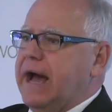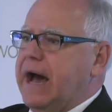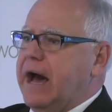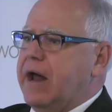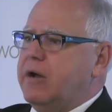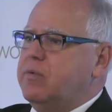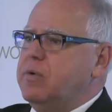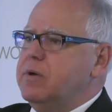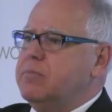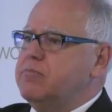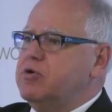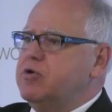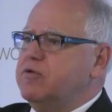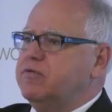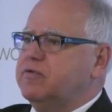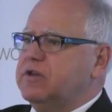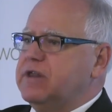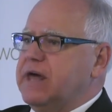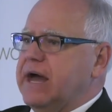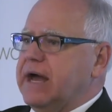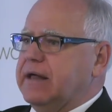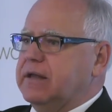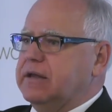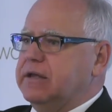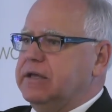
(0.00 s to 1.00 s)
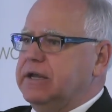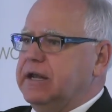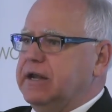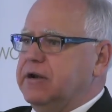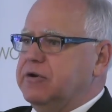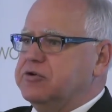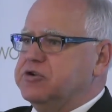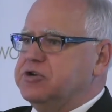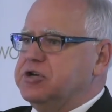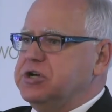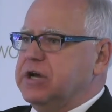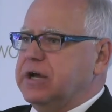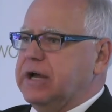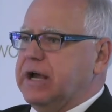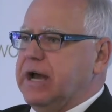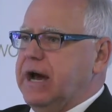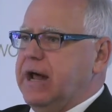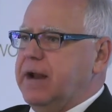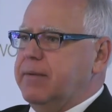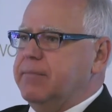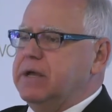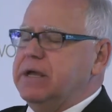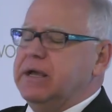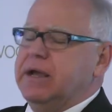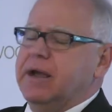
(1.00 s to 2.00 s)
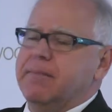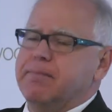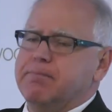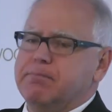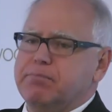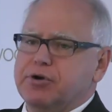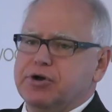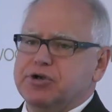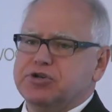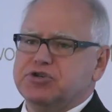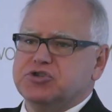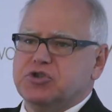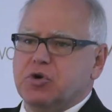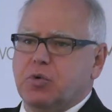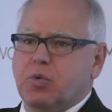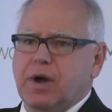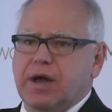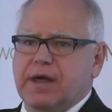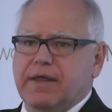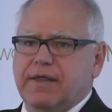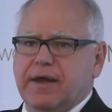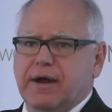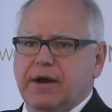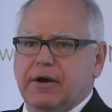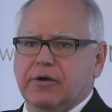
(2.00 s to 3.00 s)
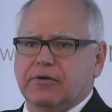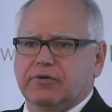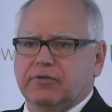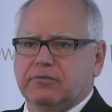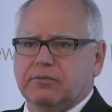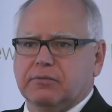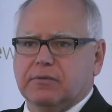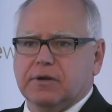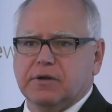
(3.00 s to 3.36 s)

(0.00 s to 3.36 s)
How do we move to that clean energy economy and bridge the way there?